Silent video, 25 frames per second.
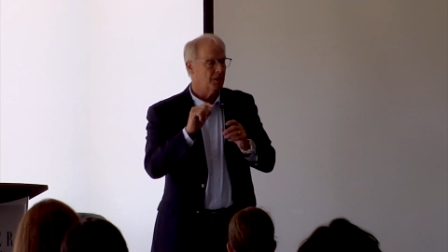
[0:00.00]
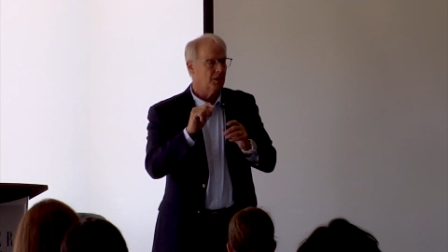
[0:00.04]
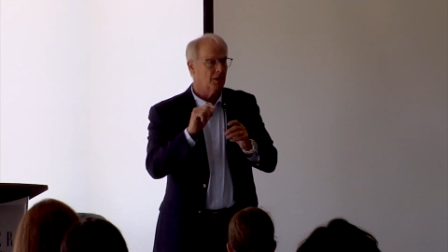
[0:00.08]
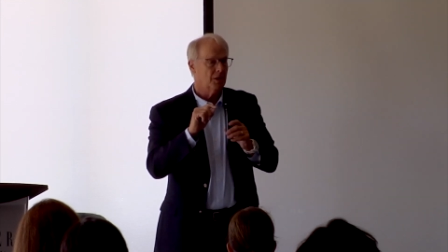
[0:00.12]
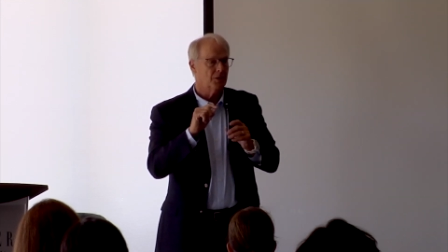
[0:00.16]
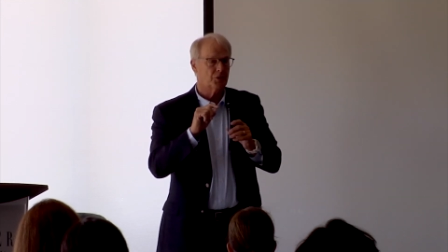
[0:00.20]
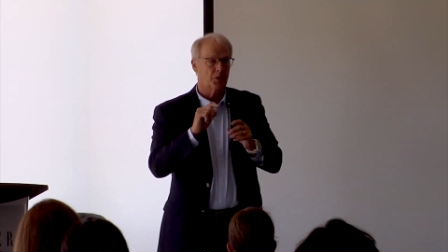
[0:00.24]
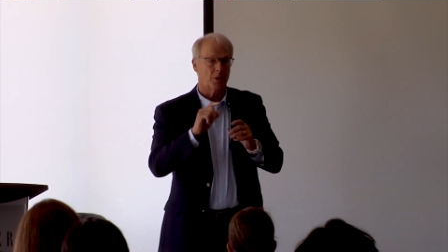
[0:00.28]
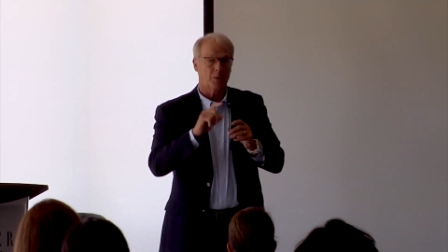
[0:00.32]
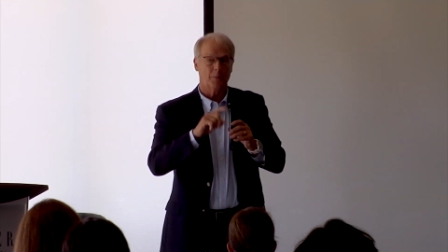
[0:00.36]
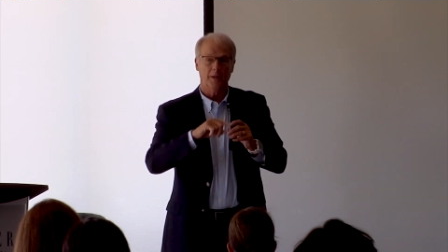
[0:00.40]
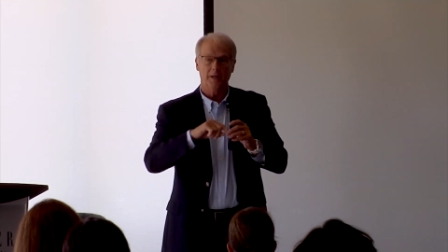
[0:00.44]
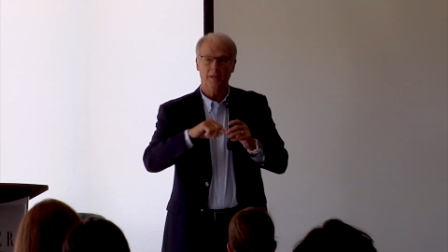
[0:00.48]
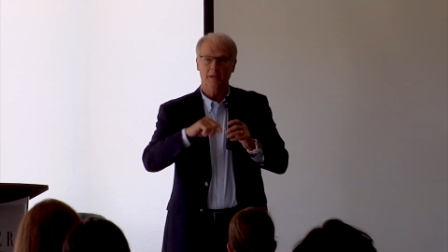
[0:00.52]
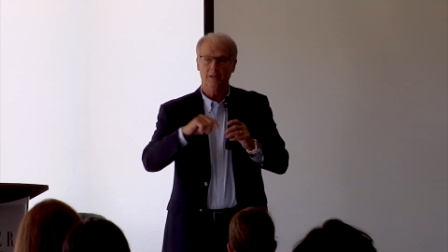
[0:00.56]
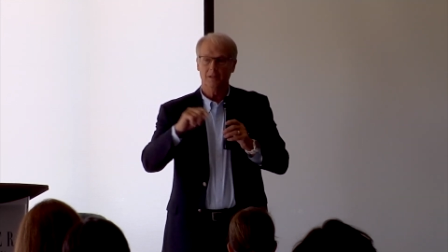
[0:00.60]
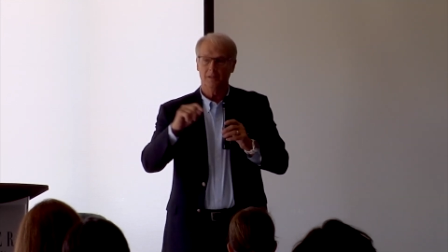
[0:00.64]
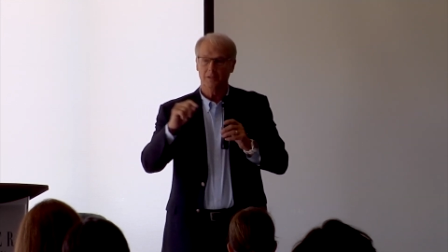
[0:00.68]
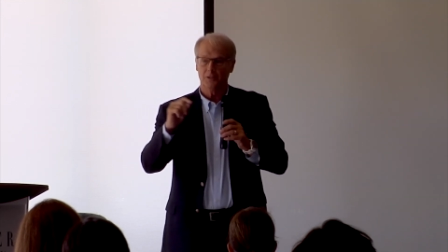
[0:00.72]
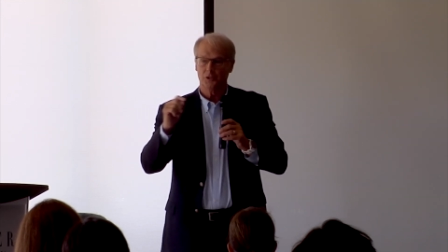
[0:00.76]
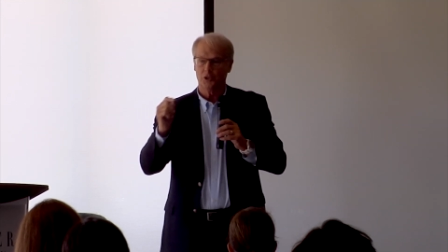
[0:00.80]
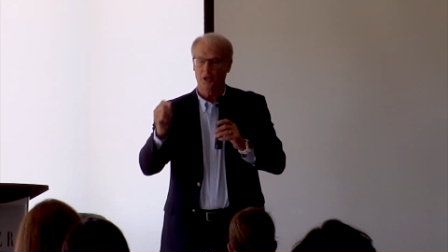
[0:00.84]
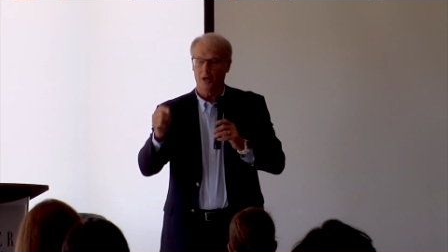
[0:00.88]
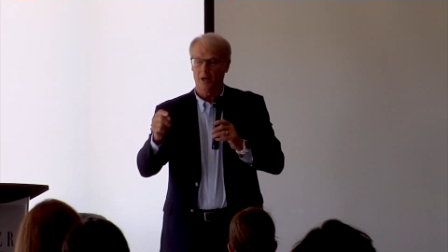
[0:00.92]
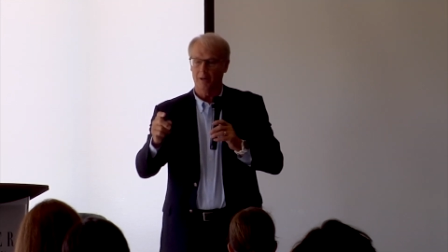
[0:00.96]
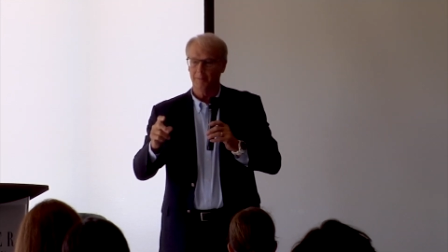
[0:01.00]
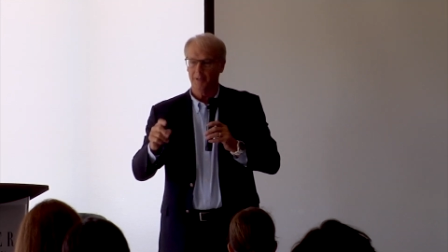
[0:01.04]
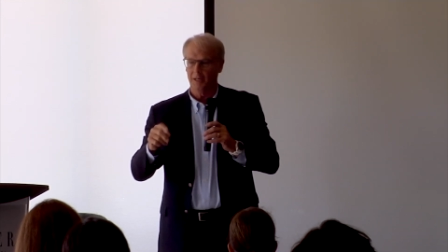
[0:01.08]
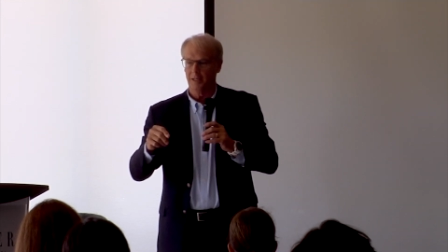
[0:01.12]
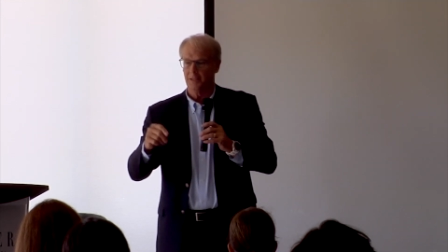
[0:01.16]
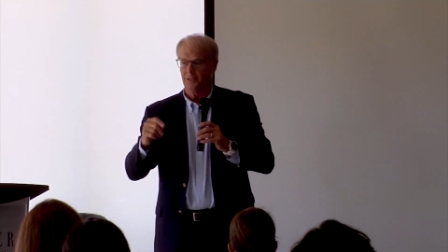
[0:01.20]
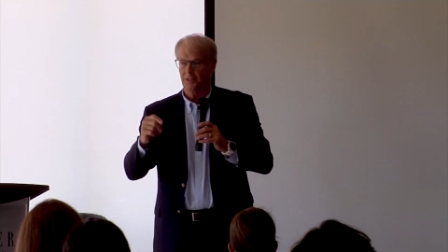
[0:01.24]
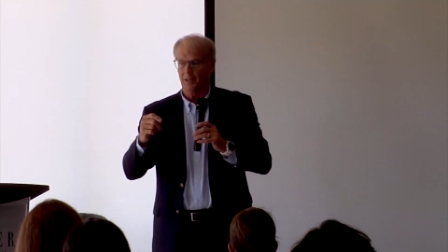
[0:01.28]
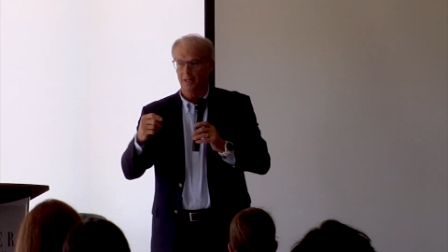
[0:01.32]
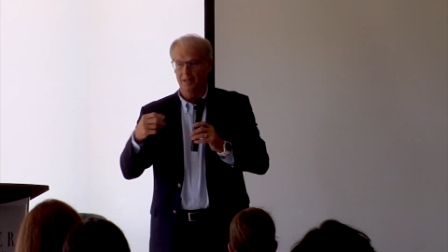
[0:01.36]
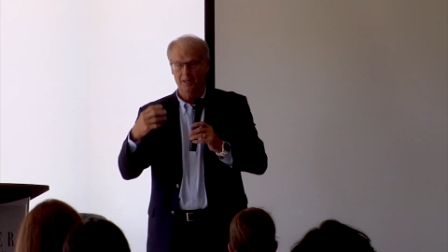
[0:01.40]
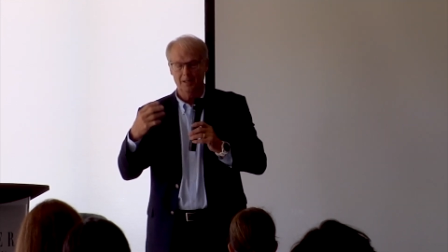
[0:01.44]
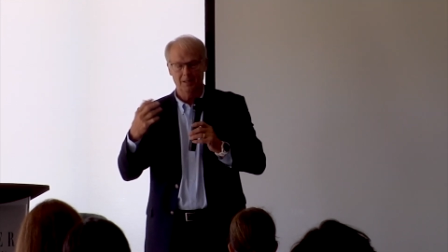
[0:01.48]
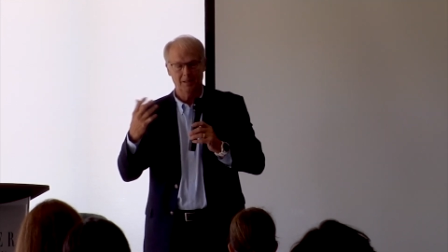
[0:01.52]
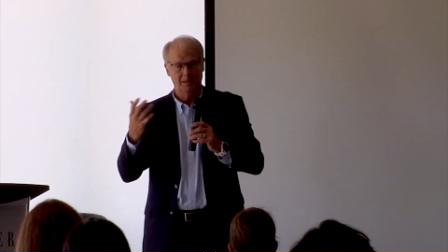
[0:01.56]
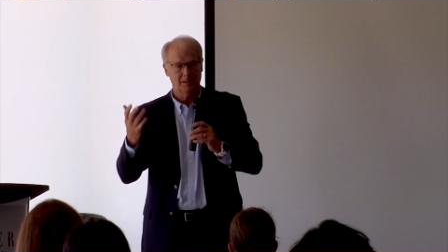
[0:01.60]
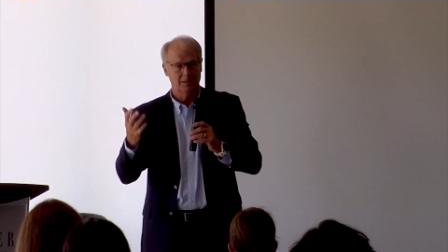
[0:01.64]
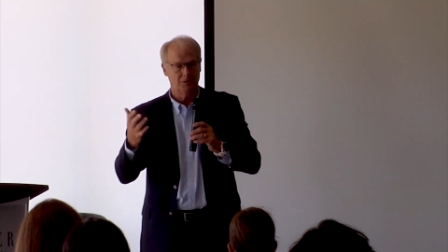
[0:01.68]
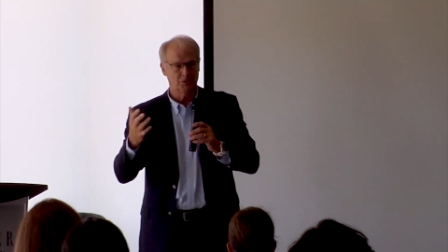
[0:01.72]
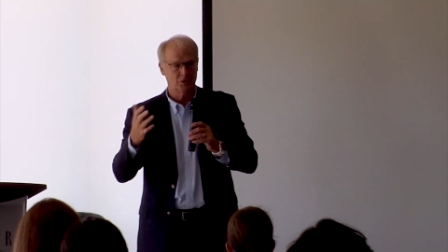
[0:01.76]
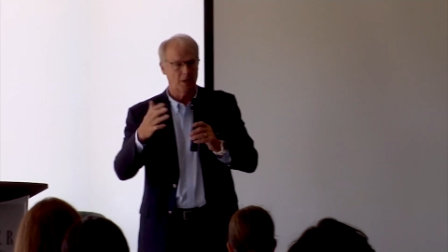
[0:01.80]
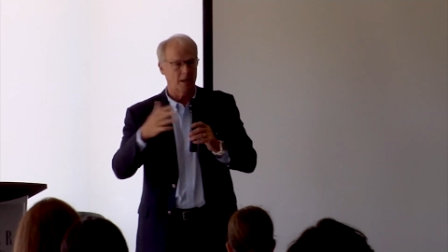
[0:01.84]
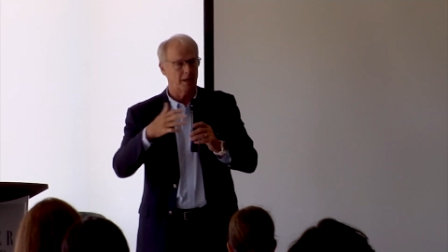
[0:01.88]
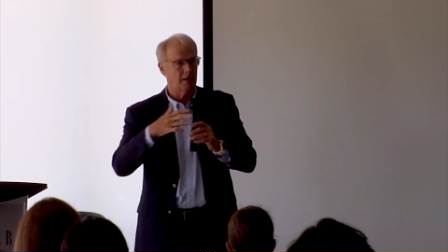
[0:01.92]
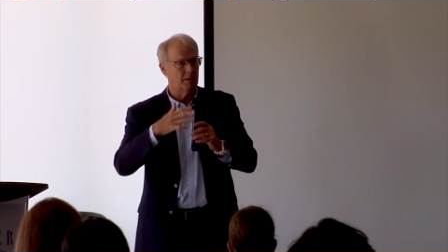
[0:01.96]
So I went into the chairman, I said,
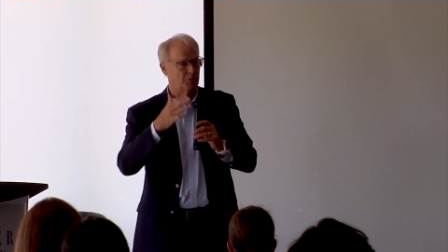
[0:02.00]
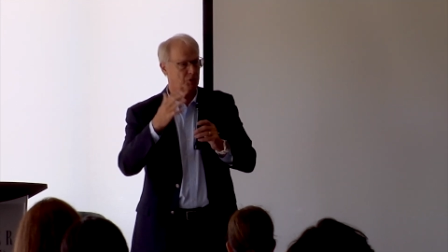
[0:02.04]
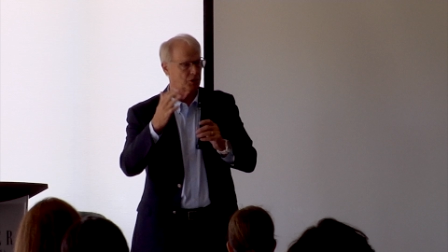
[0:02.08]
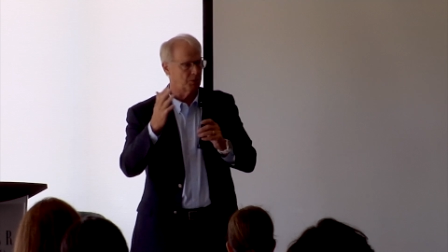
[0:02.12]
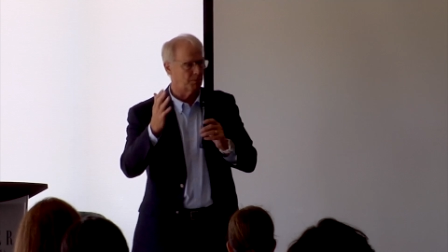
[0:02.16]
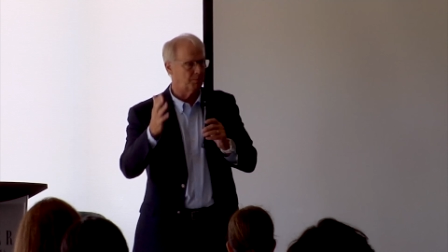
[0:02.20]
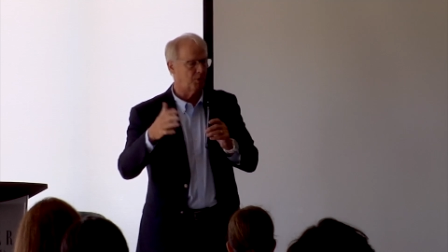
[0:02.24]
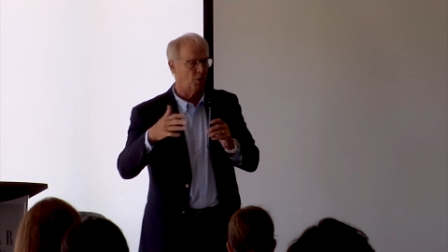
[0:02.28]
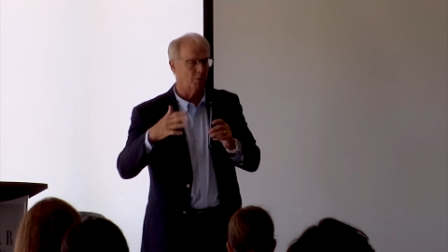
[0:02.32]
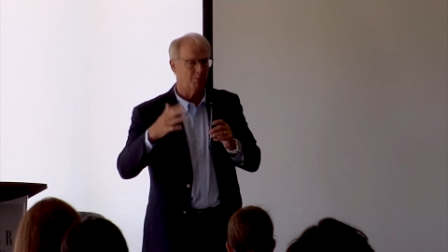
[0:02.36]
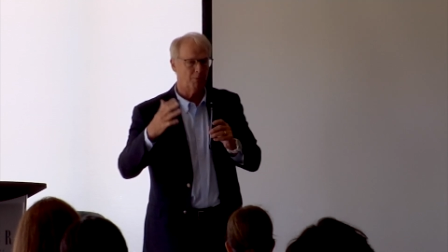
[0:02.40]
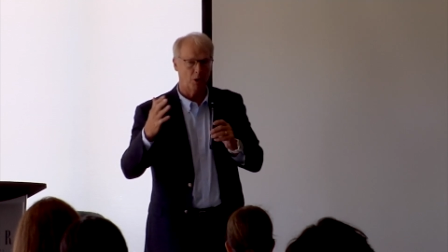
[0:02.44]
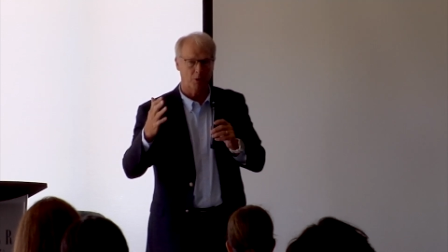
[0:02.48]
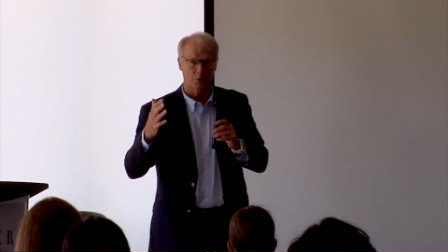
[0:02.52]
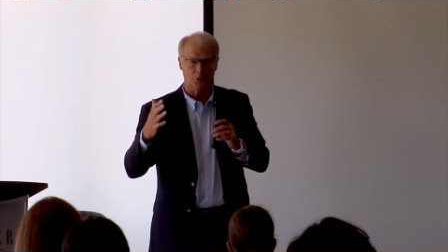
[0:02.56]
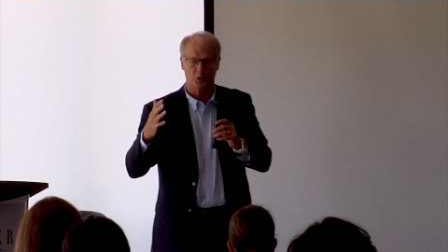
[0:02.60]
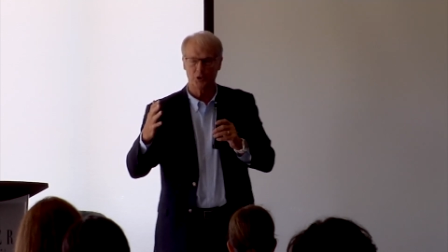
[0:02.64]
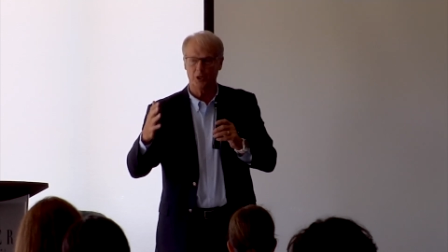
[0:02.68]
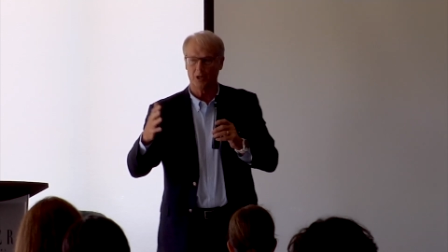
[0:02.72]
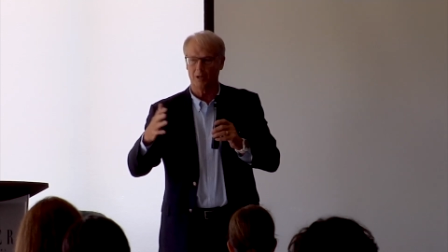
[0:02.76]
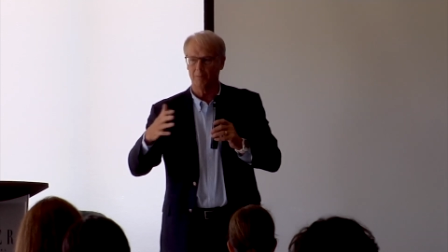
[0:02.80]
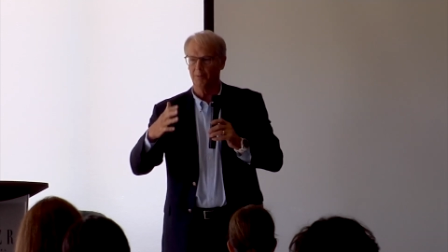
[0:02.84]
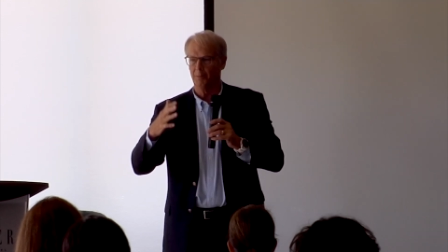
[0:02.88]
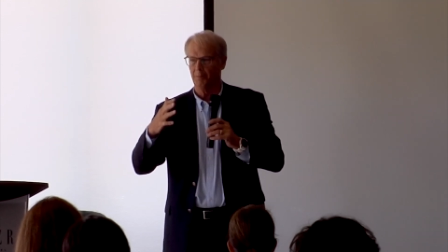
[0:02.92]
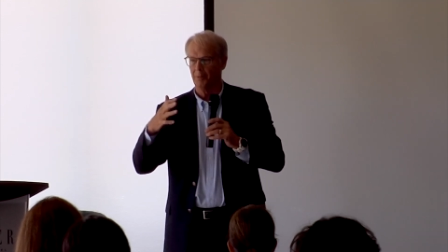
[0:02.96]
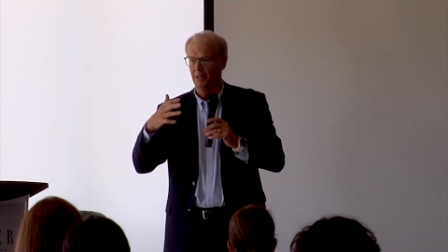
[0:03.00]
and he was a pro bono chairman,